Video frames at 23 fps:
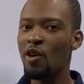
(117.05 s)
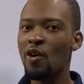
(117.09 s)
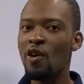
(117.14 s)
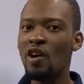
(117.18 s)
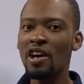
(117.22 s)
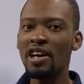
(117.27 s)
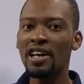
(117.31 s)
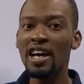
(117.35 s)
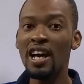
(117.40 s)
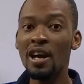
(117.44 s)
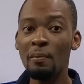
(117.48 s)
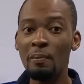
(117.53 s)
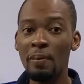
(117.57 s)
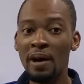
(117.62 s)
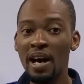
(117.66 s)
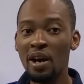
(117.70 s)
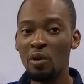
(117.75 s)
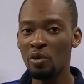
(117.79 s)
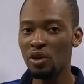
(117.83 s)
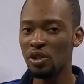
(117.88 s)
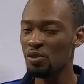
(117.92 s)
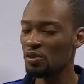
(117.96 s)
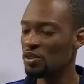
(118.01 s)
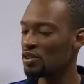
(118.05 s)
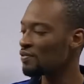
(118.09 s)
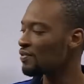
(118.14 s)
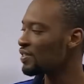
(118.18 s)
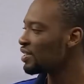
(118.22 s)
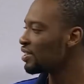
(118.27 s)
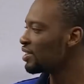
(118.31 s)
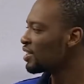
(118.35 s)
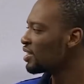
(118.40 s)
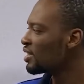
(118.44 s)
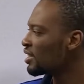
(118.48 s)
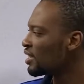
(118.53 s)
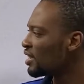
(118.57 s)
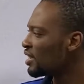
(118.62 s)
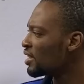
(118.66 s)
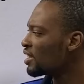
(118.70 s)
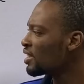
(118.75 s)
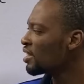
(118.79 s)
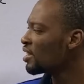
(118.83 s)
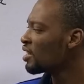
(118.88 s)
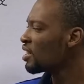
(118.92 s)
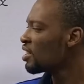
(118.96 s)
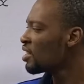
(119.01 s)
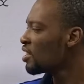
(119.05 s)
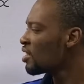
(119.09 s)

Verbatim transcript: or get back what you differentiated,